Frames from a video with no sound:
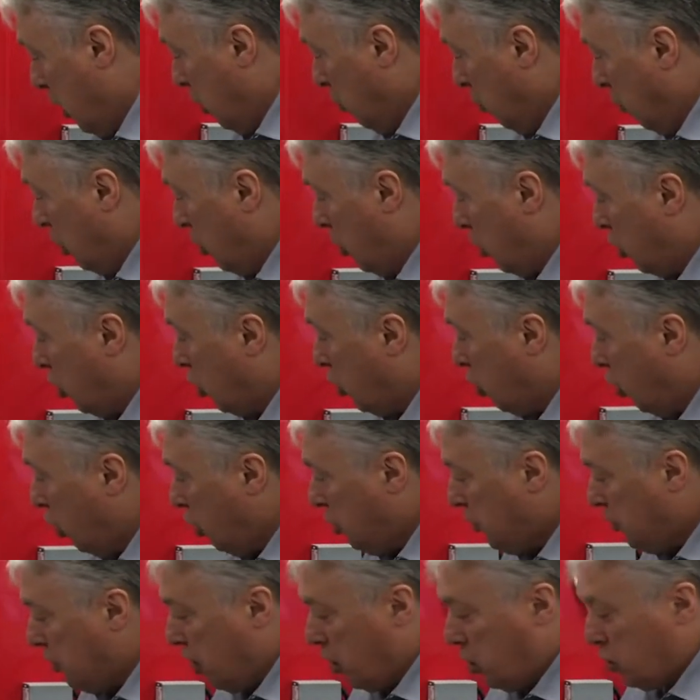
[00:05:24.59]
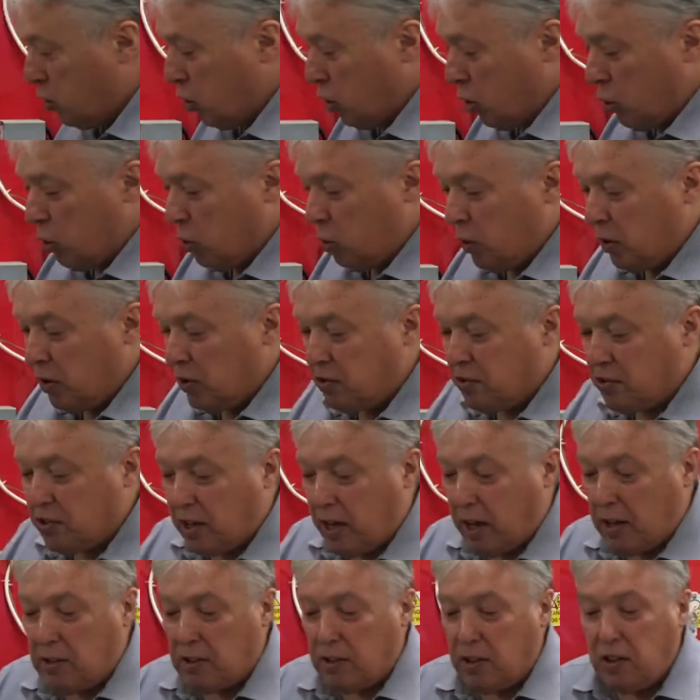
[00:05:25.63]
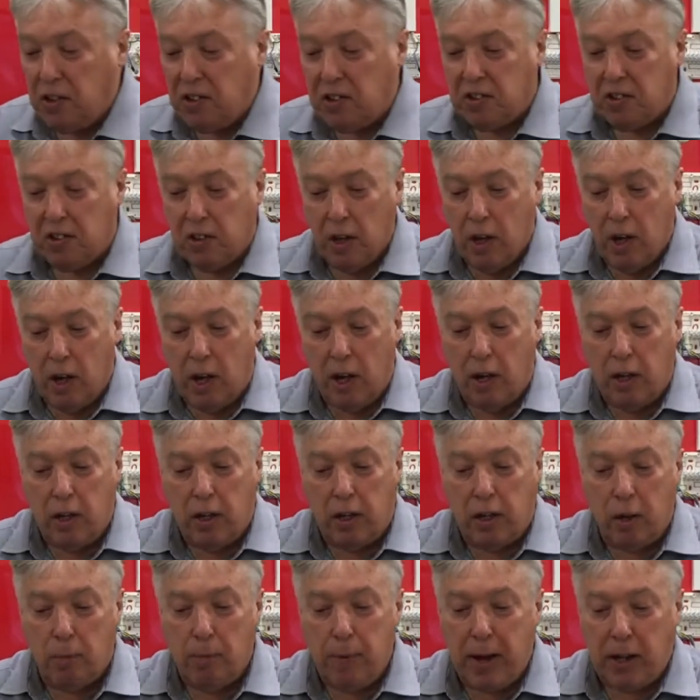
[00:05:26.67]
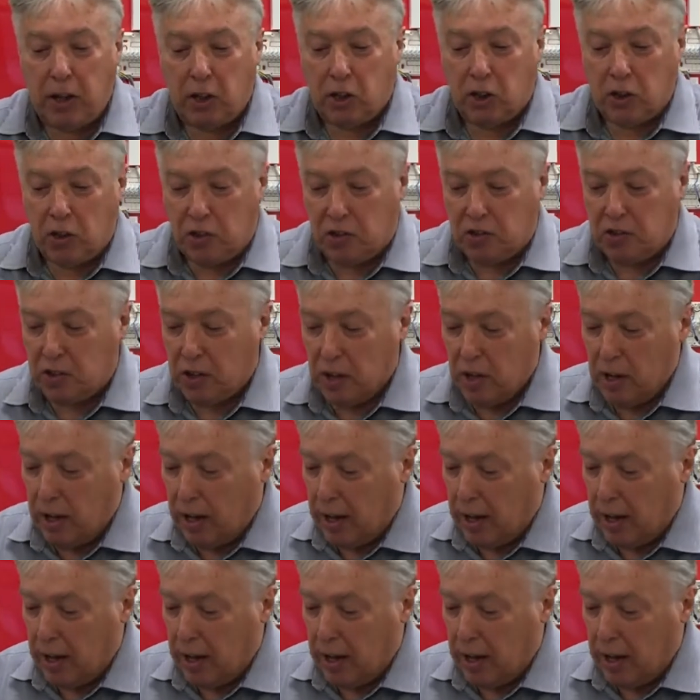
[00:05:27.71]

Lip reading: What you can also do is get this little pattress.